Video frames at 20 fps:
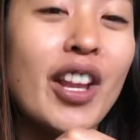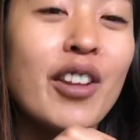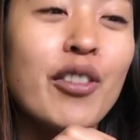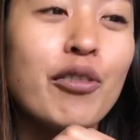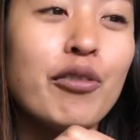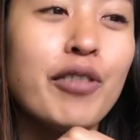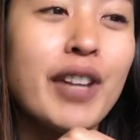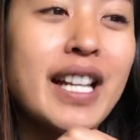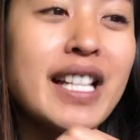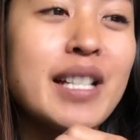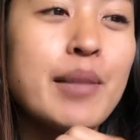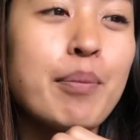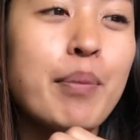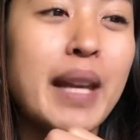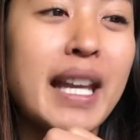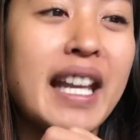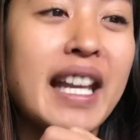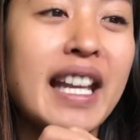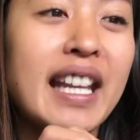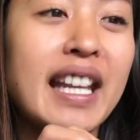Reason
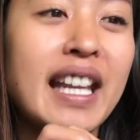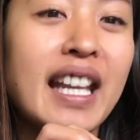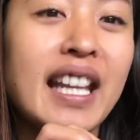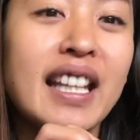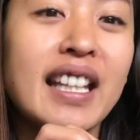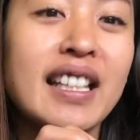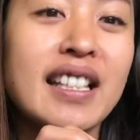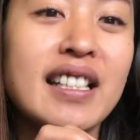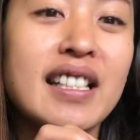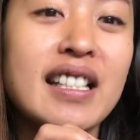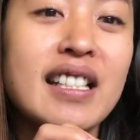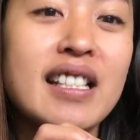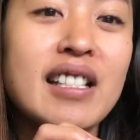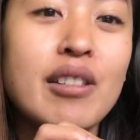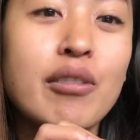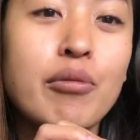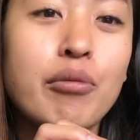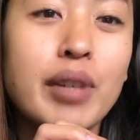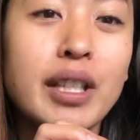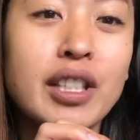being is
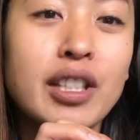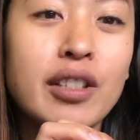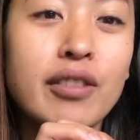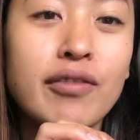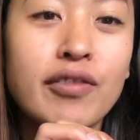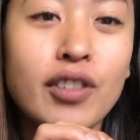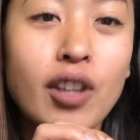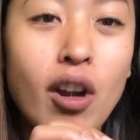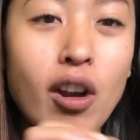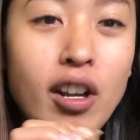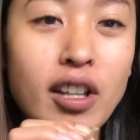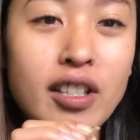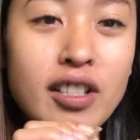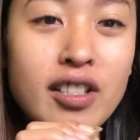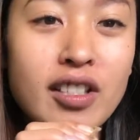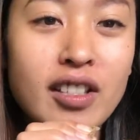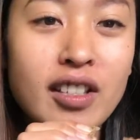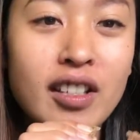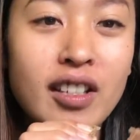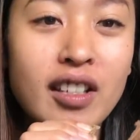when you've
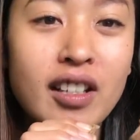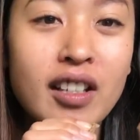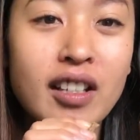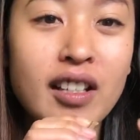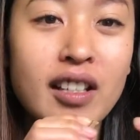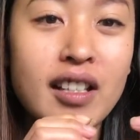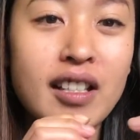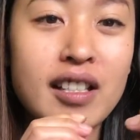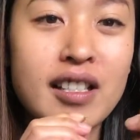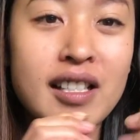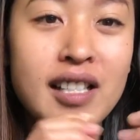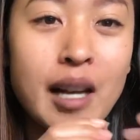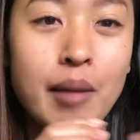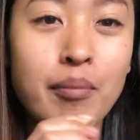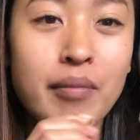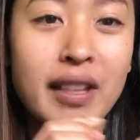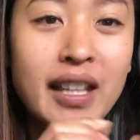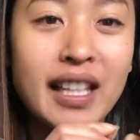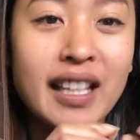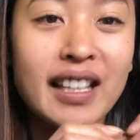got
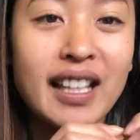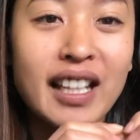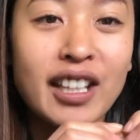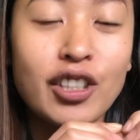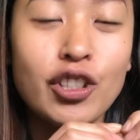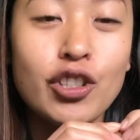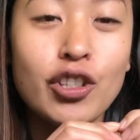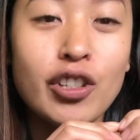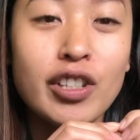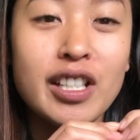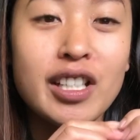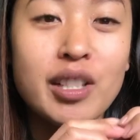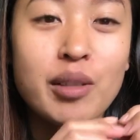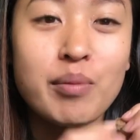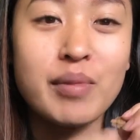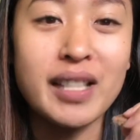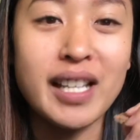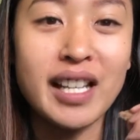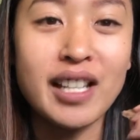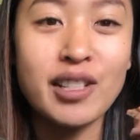something that your dog is
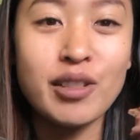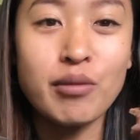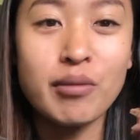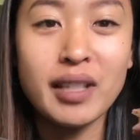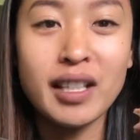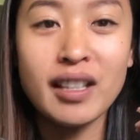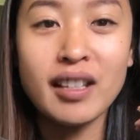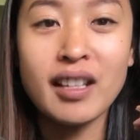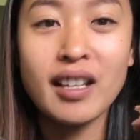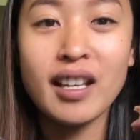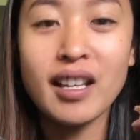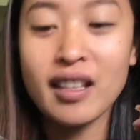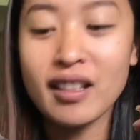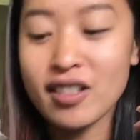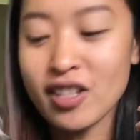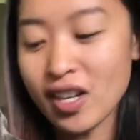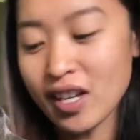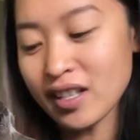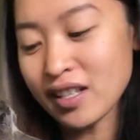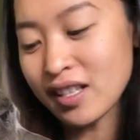obsessed with,
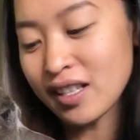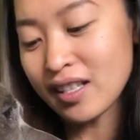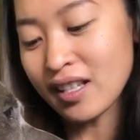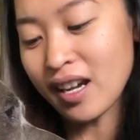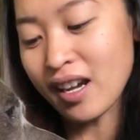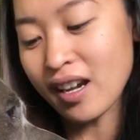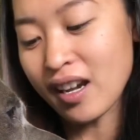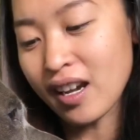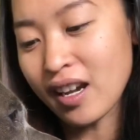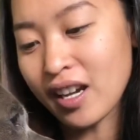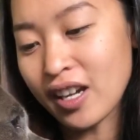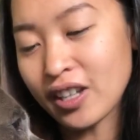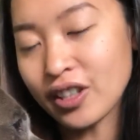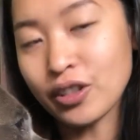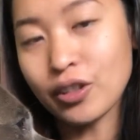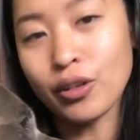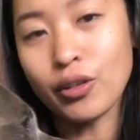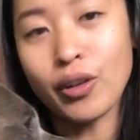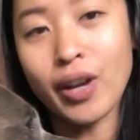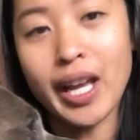chances are
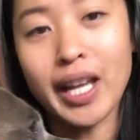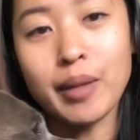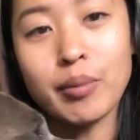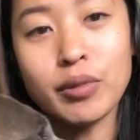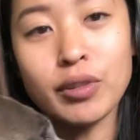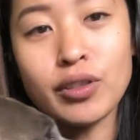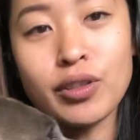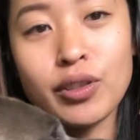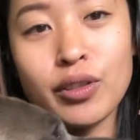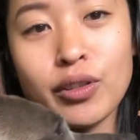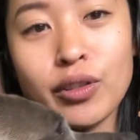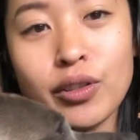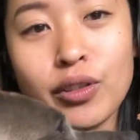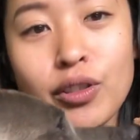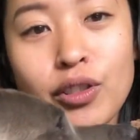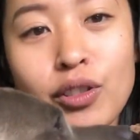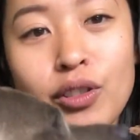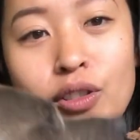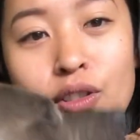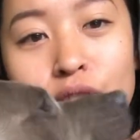you're able to
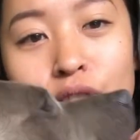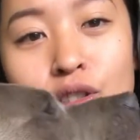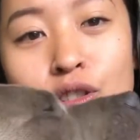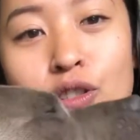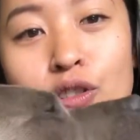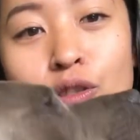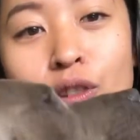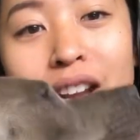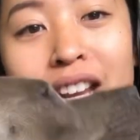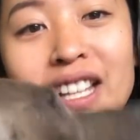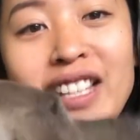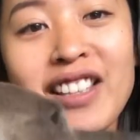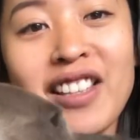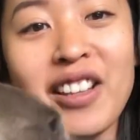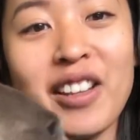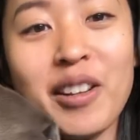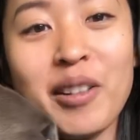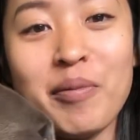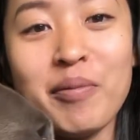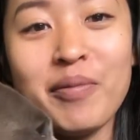train
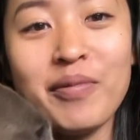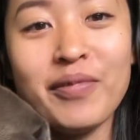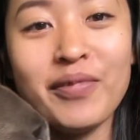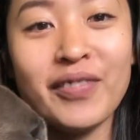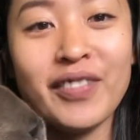them